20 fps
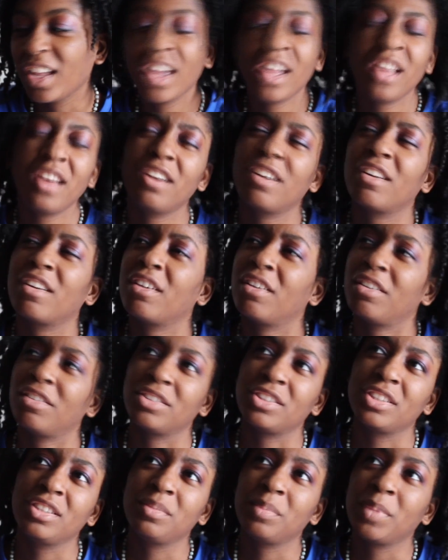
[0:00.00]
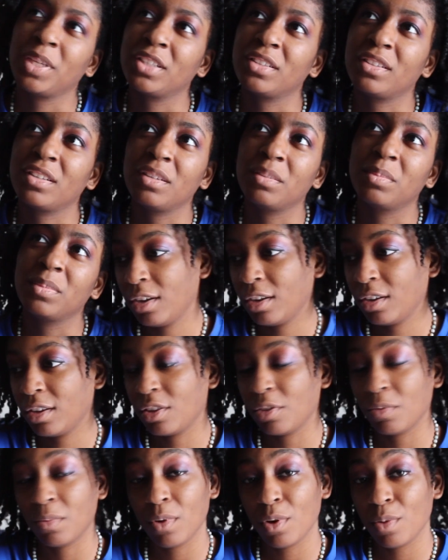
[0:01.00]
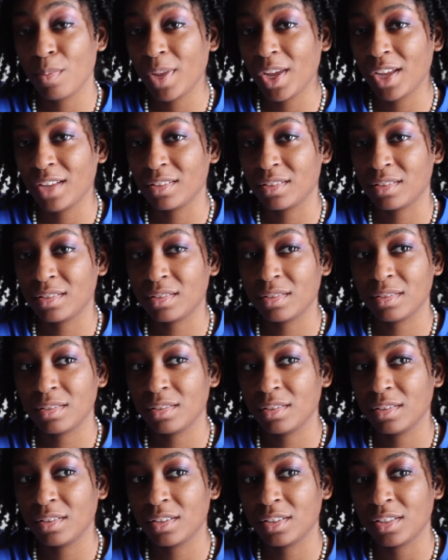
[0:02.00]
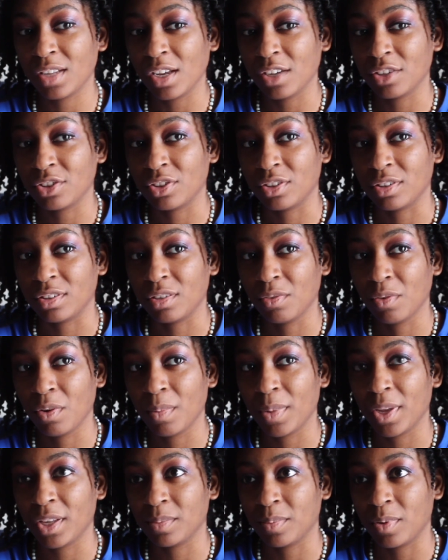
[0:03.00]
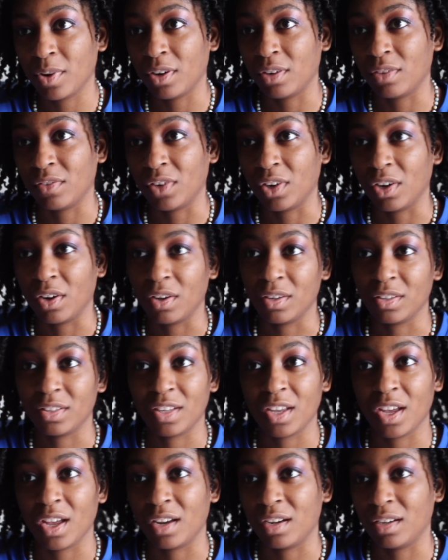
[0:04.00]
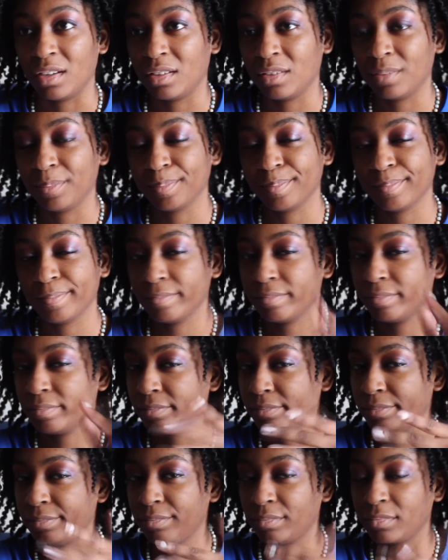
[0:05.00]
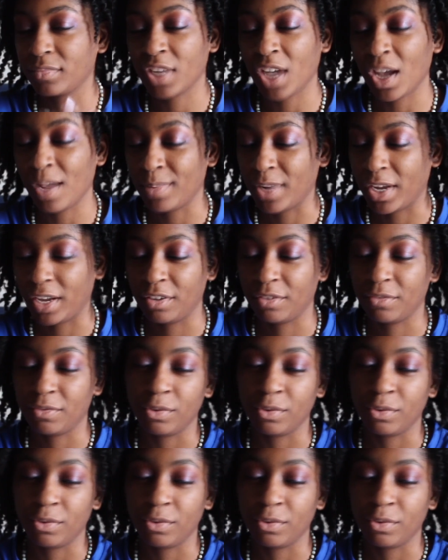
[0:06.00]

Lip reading: I don't know, she's messed up. The romance part of it all is kind of, I'm not here